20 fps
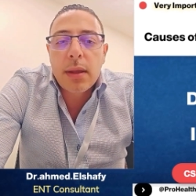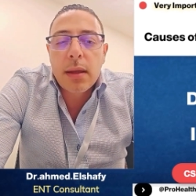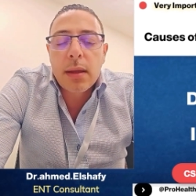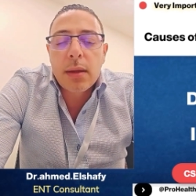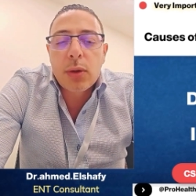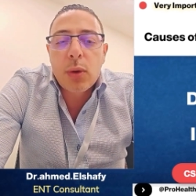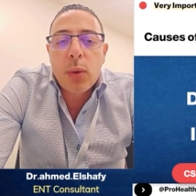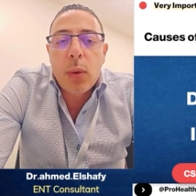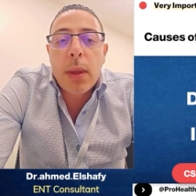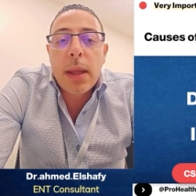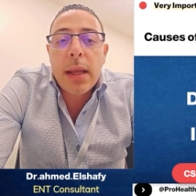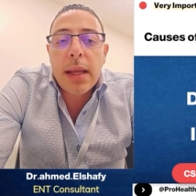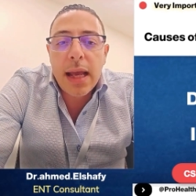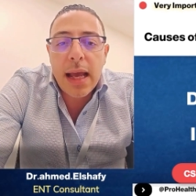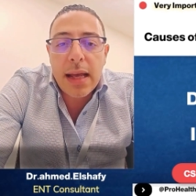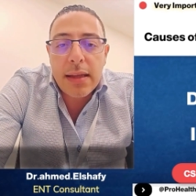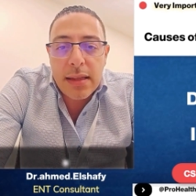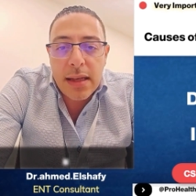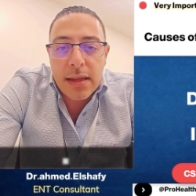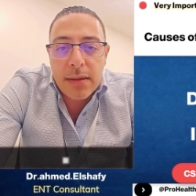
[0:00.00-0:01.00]
So
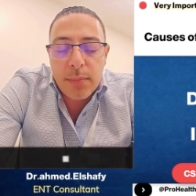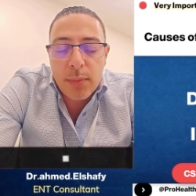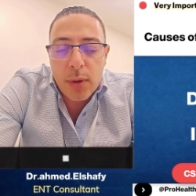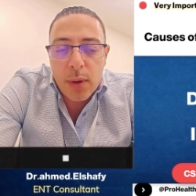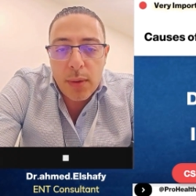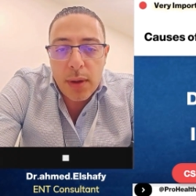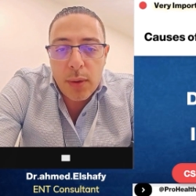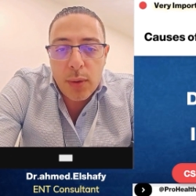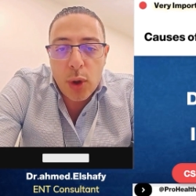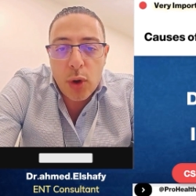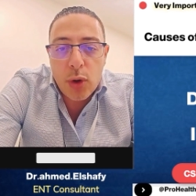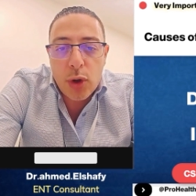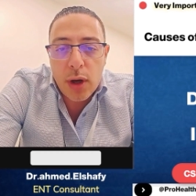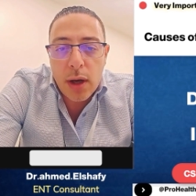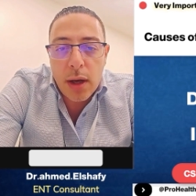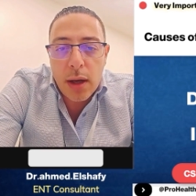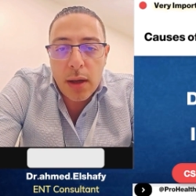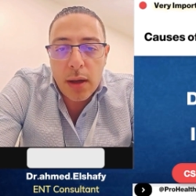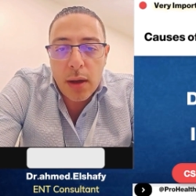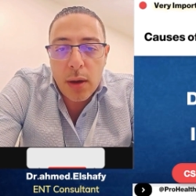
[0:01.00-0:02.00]
can this problem
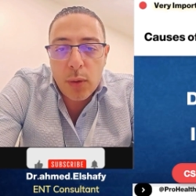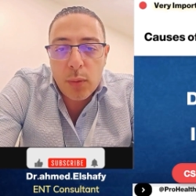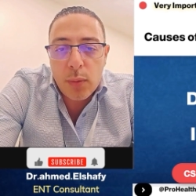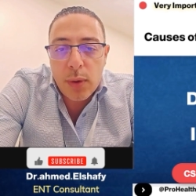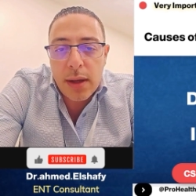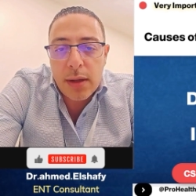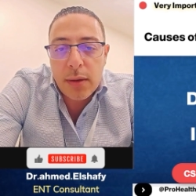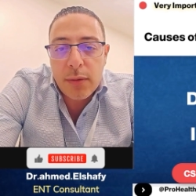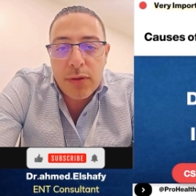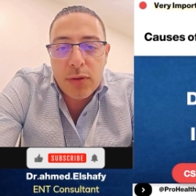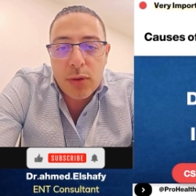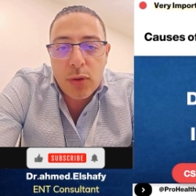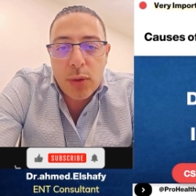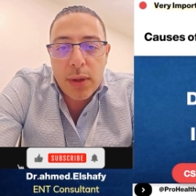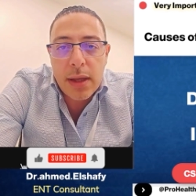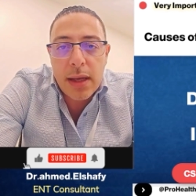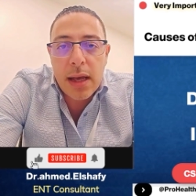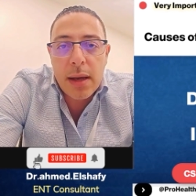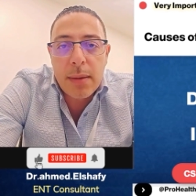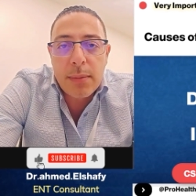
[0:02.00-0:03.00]
occur where the
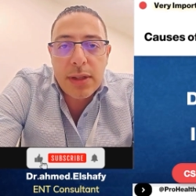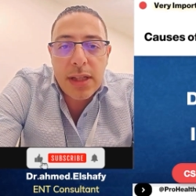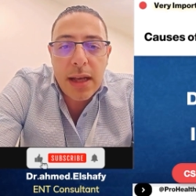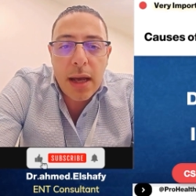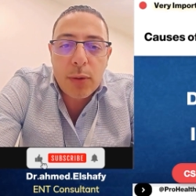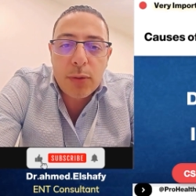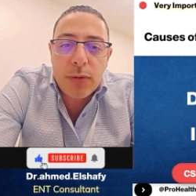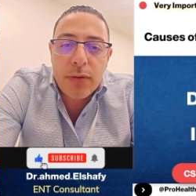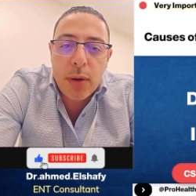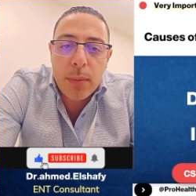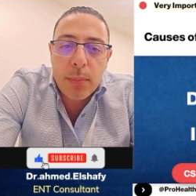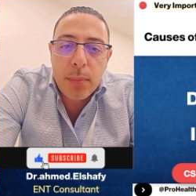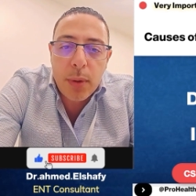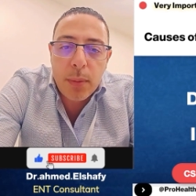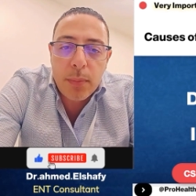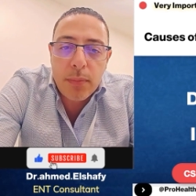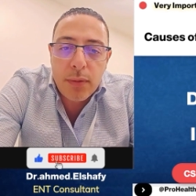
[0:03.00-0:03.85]
fluid comes down from